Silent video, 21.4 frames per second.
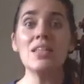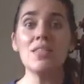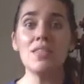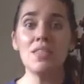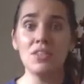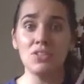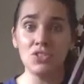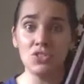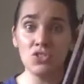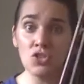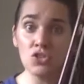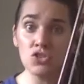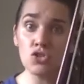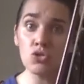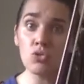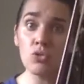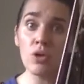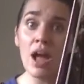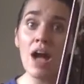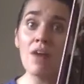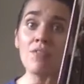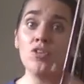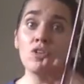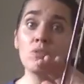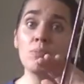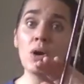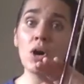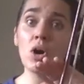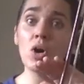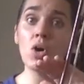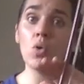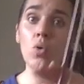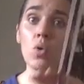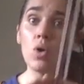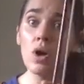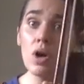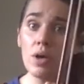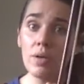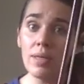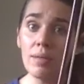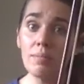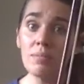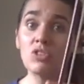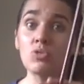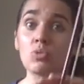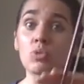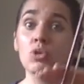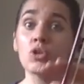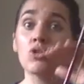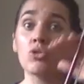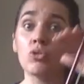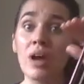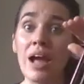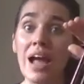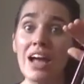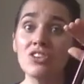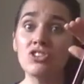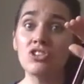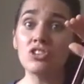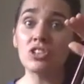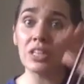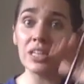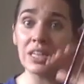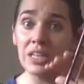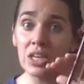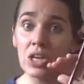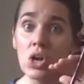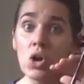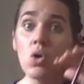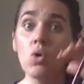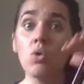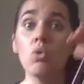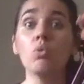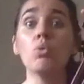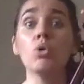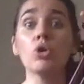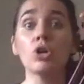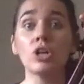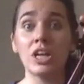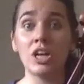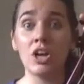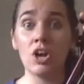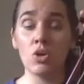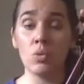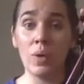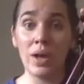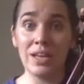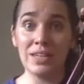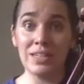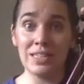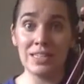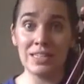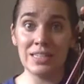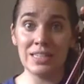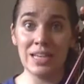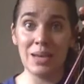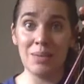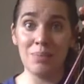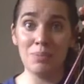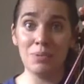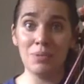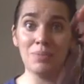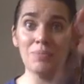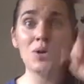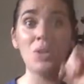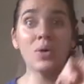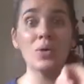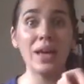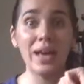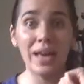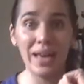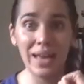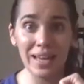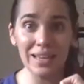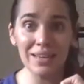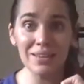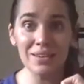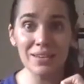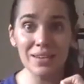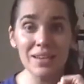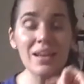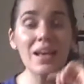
This is a travel bow. That means we're gradually working our way to the tip, okay?